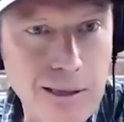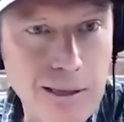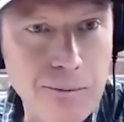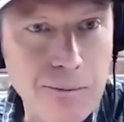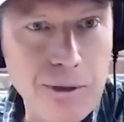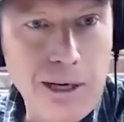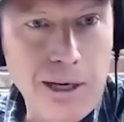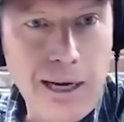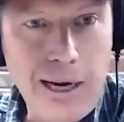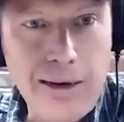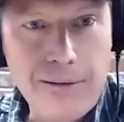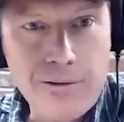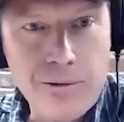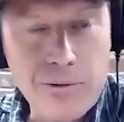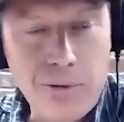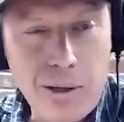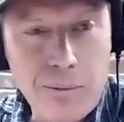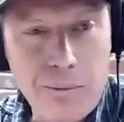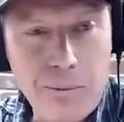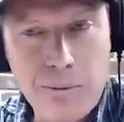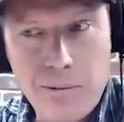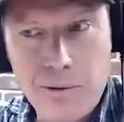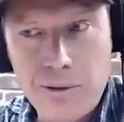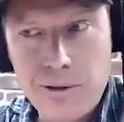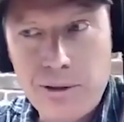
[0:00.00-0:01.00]
And when you have the right
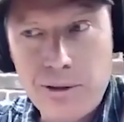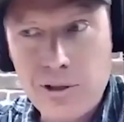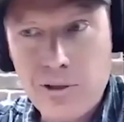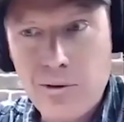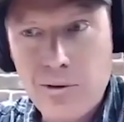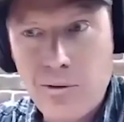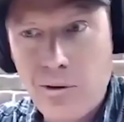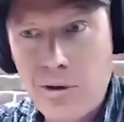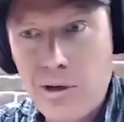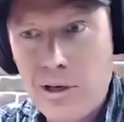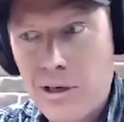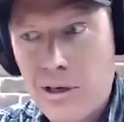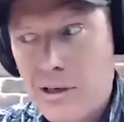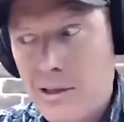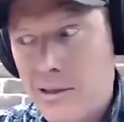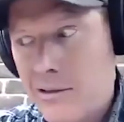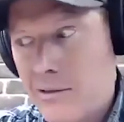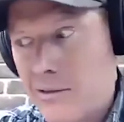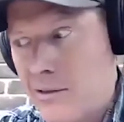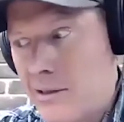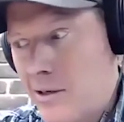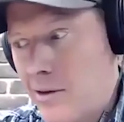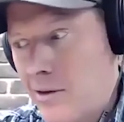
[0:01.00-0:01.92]
people in your corner,